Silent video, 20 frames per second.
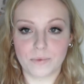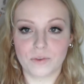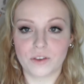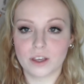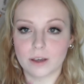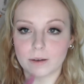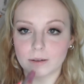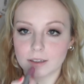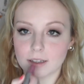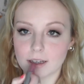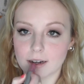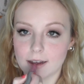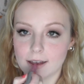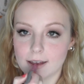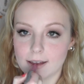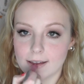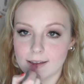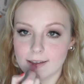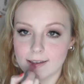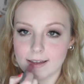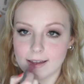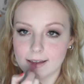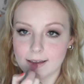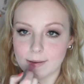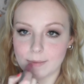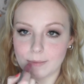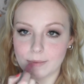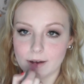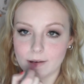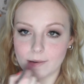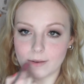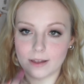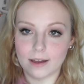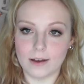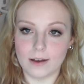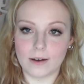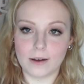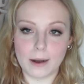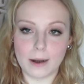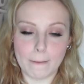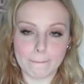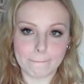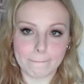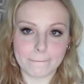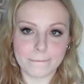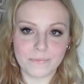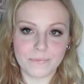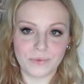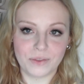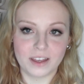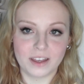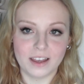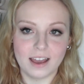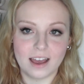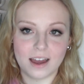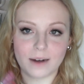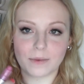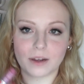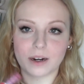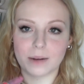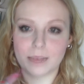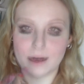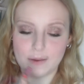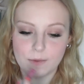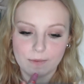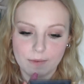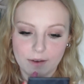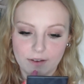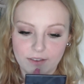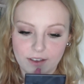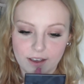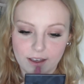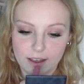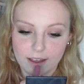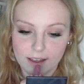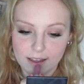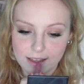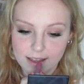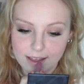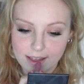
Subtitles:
So I'm just going to pop that on, and I'm going to blend with my finger.